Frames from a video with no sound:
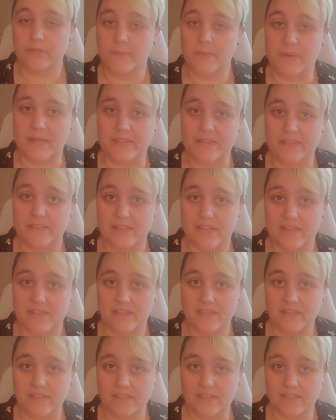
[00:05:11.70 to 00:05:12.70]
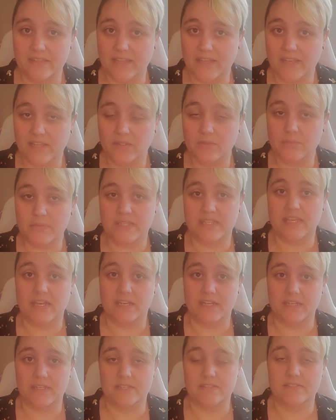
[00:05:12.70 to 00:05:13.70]
a month, I think now,
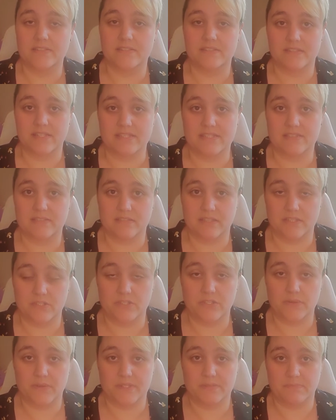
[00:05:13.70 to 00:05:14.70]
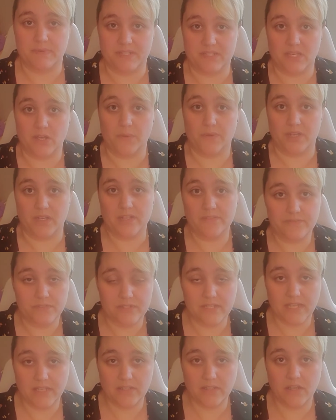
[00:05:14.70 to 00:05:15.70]
because this issue has been going on for
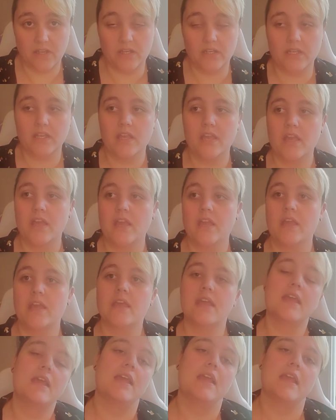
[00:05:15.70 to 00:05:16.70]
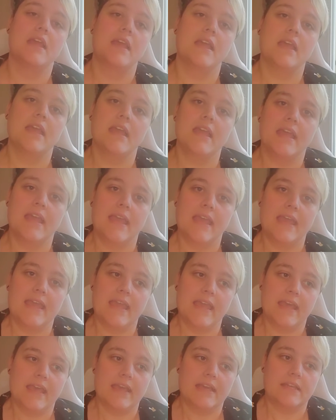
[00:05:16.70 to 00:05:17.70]
that long.
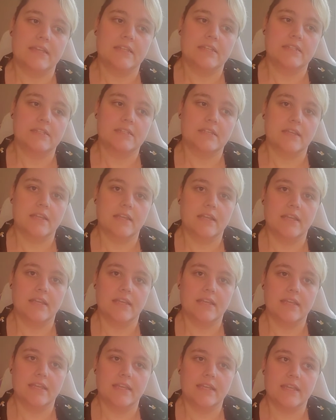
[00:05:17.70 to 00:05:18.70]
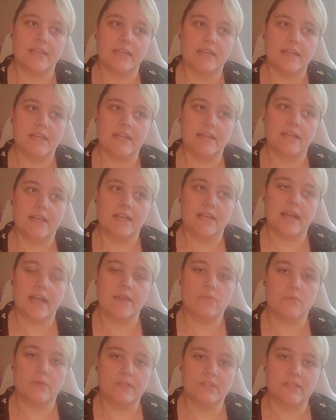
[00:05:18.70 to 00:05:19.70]
And I
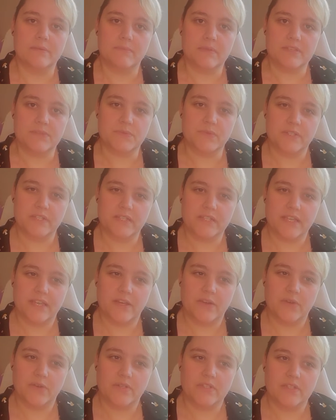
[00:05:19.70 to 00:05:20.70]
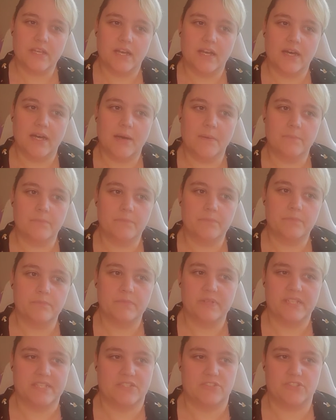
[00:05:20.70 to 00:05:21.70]
really miss working out,
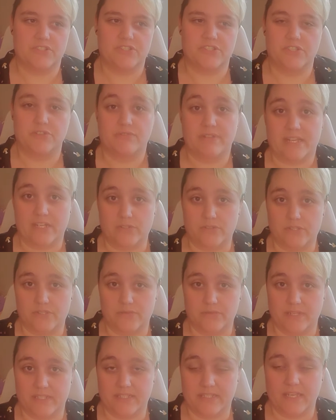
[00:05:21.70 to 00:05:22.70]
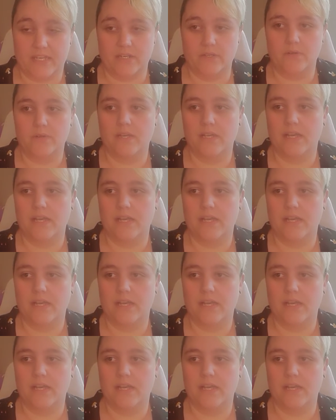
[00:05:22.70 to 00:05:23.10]
but it's just too dangerous right now.